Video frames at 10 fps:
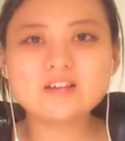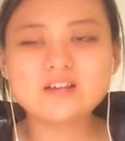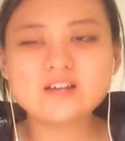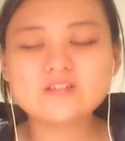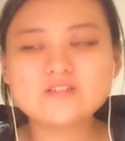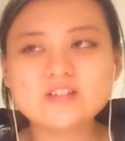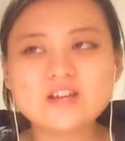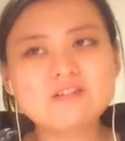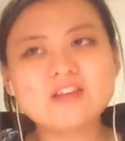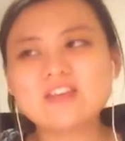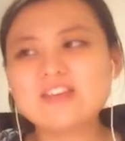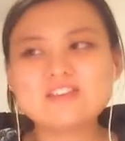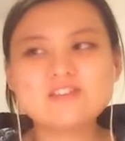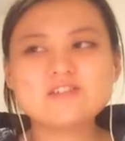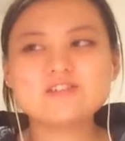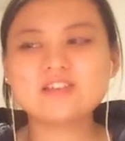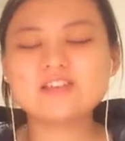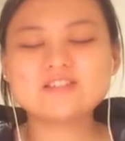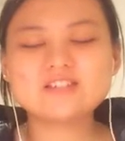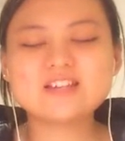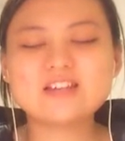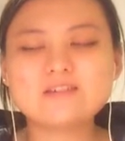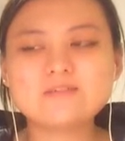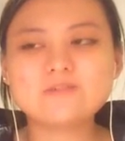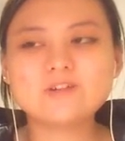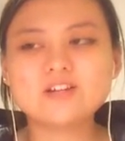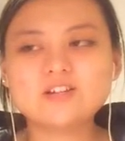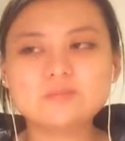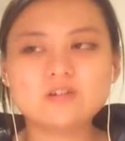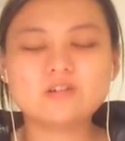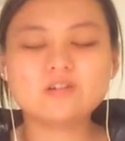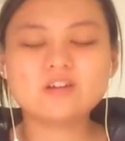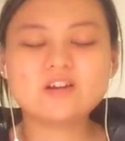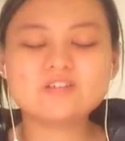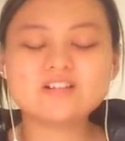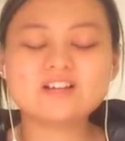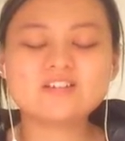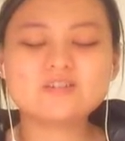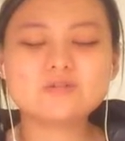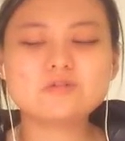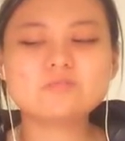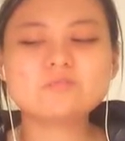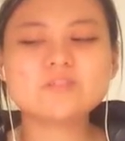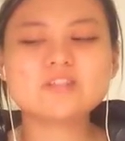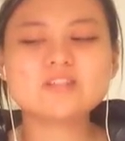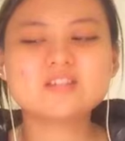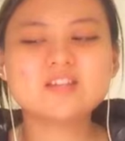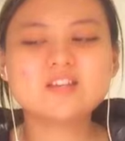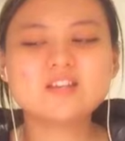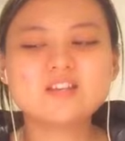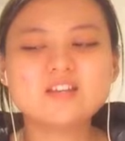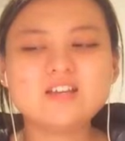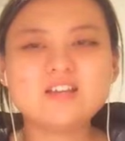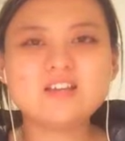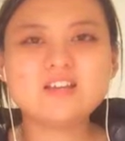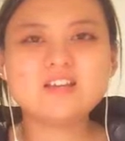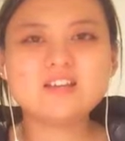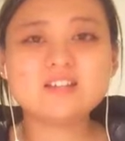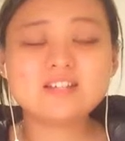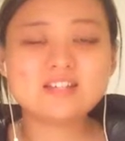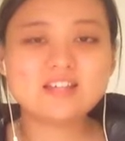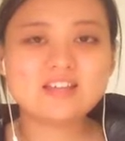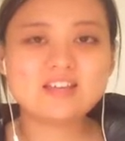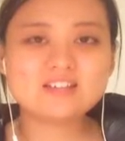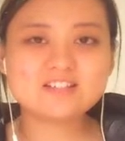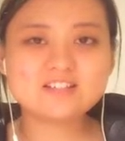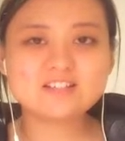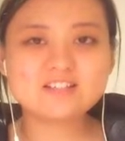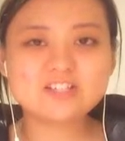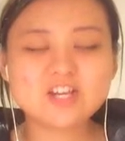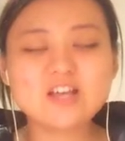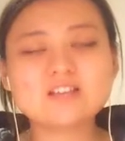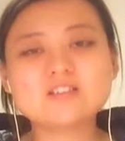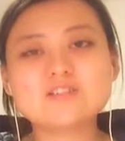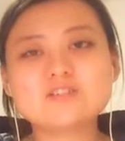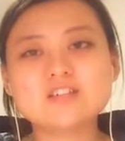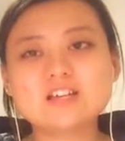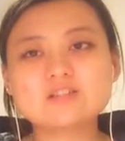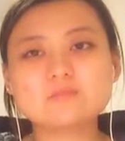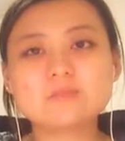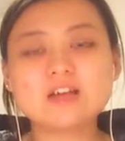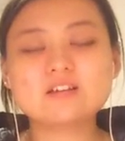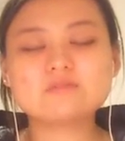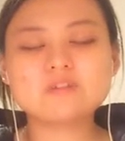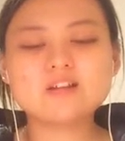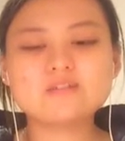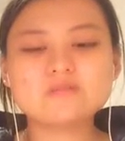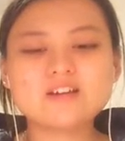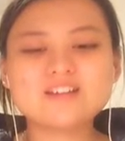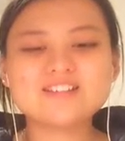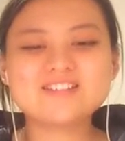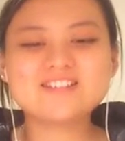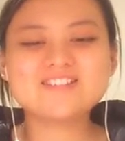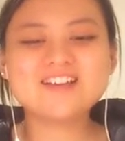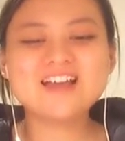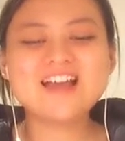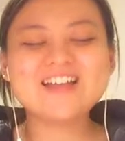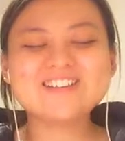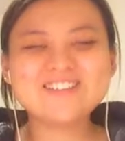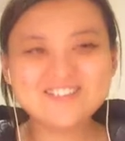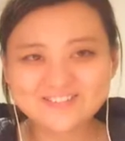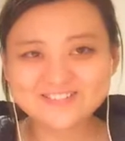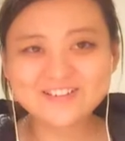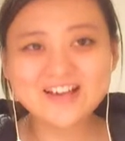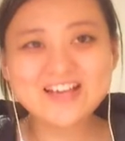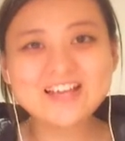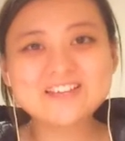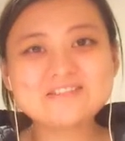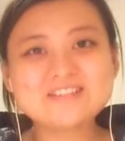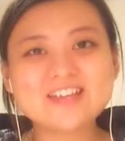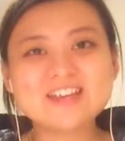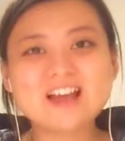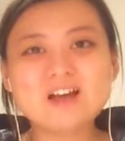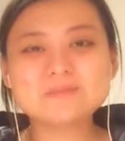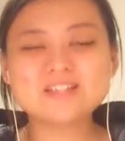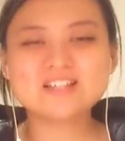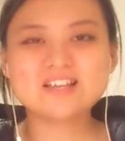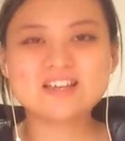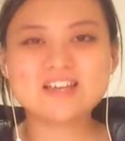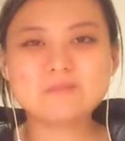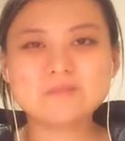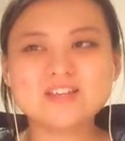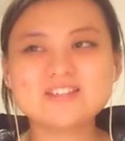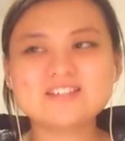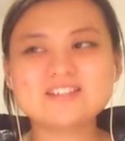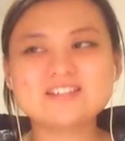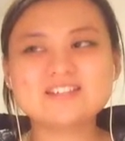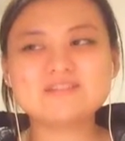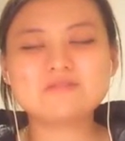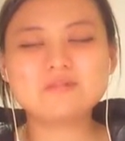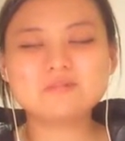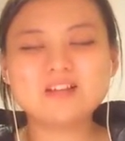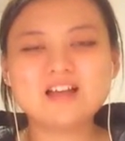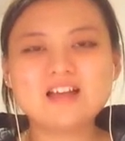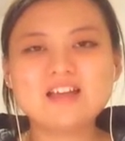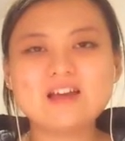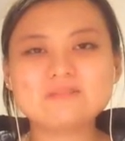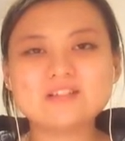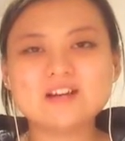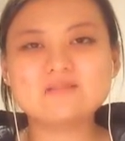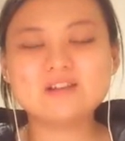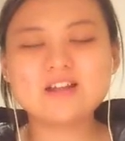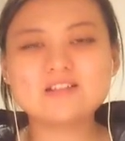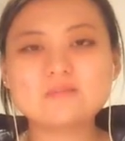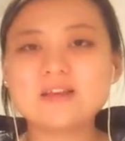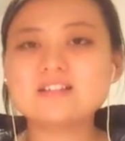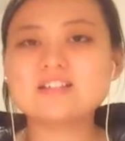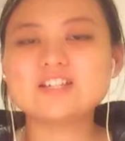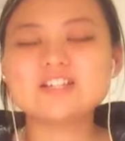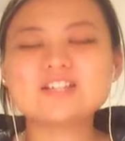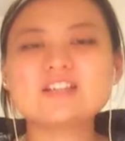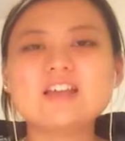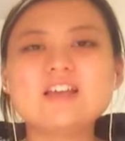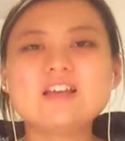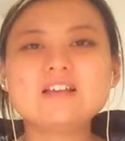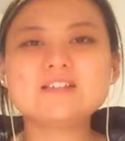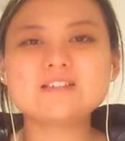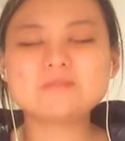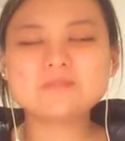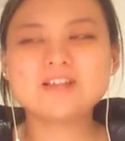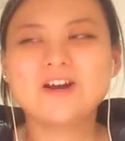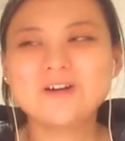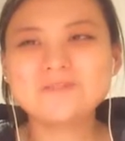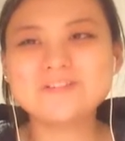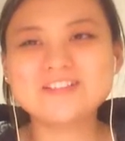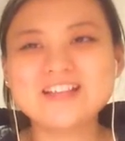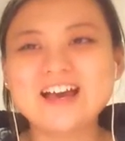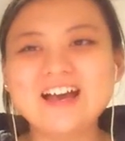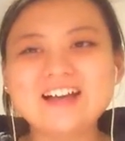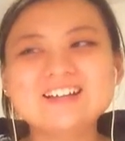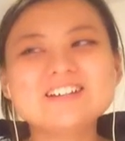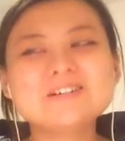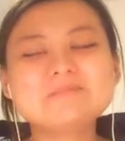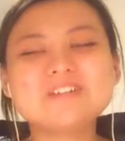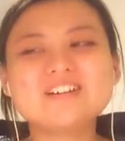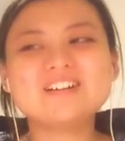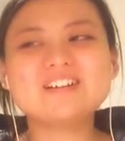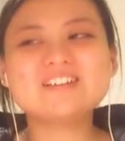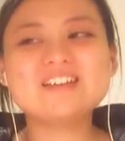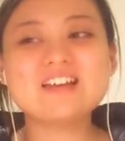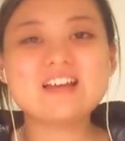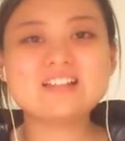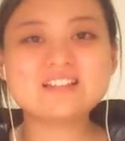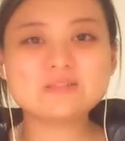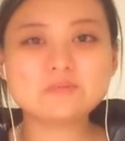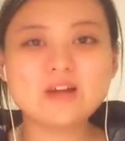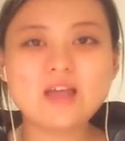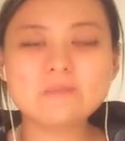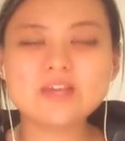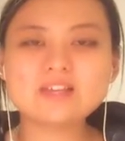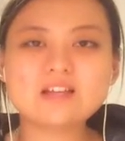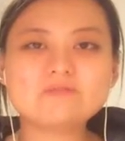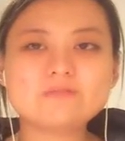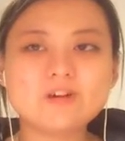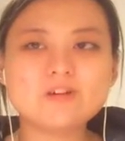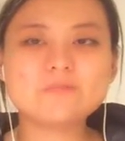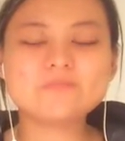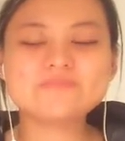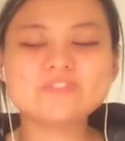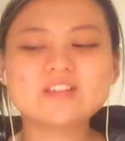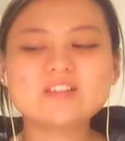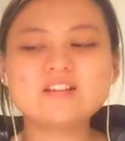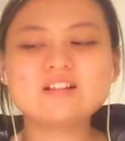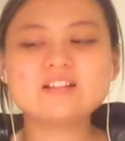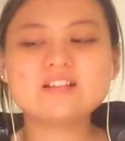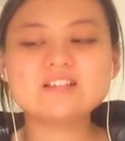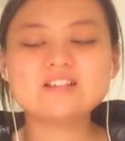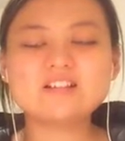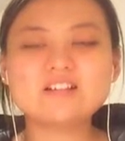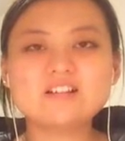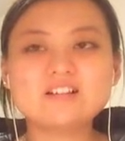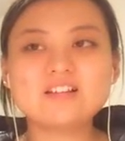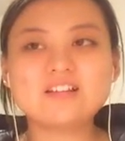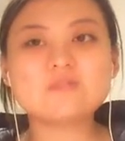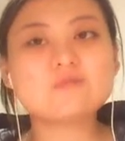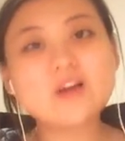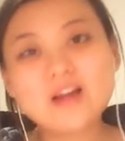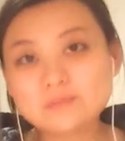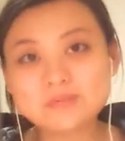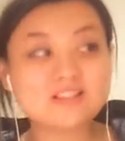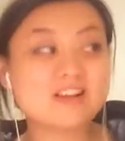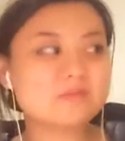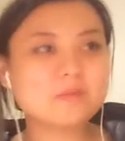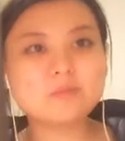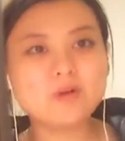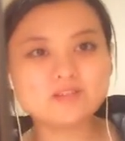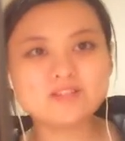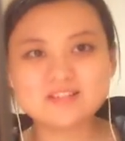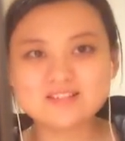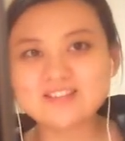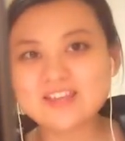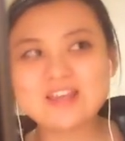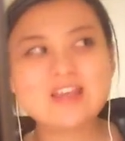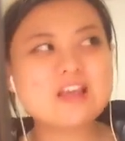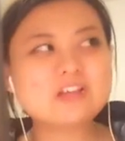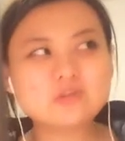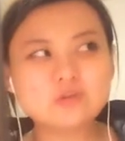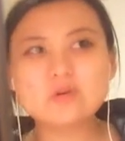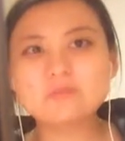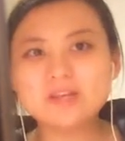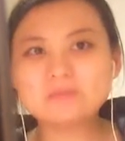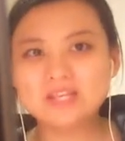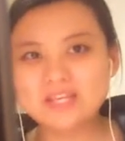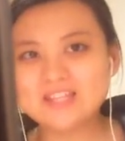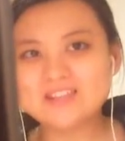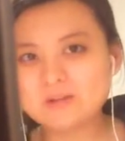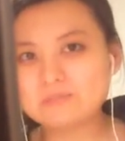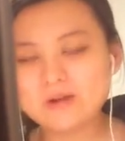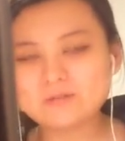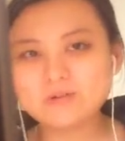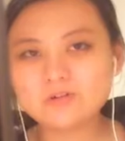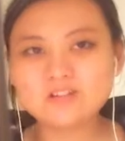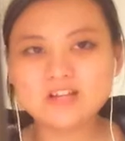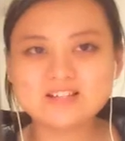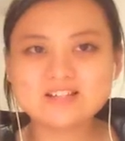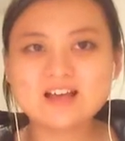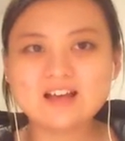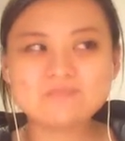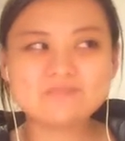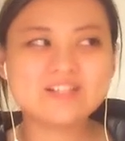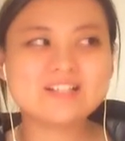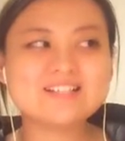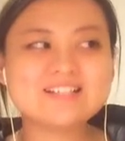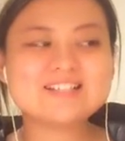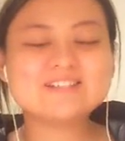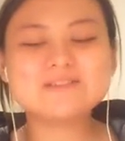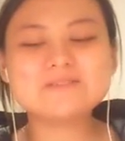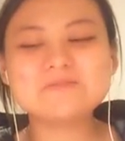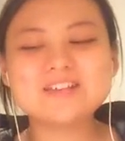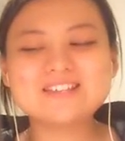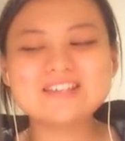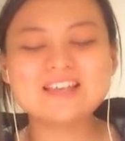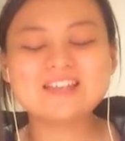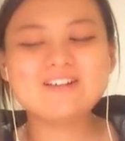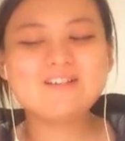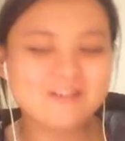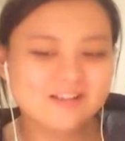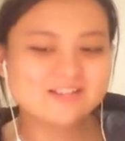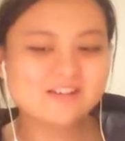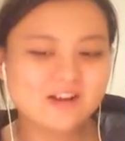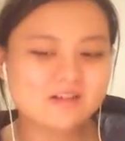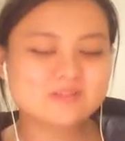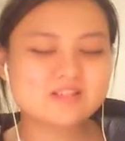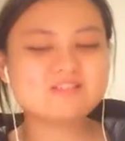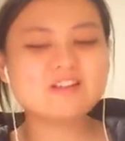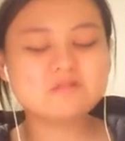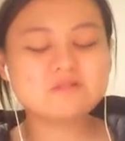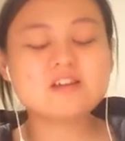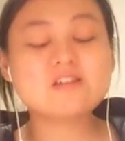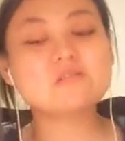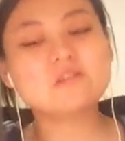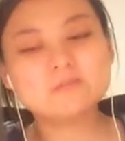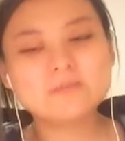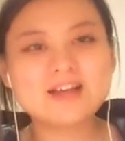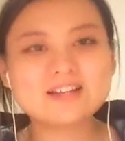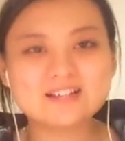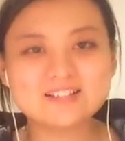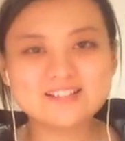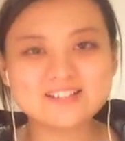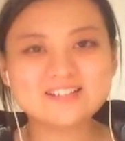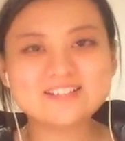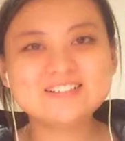and Sherry, can you stay for a little bit longer? I was like, oops. And I didn't get a chance to text it back right away. So I knew you would get upset again because I didn't reply after I read the messages. So I'm sorry for that. But yeah, that's why I picked up phone later, like right beside my bosses. They saw me picking up my phone, and they listened to me saying, "Oh, sorry, I'm still at work. I'll call you back later."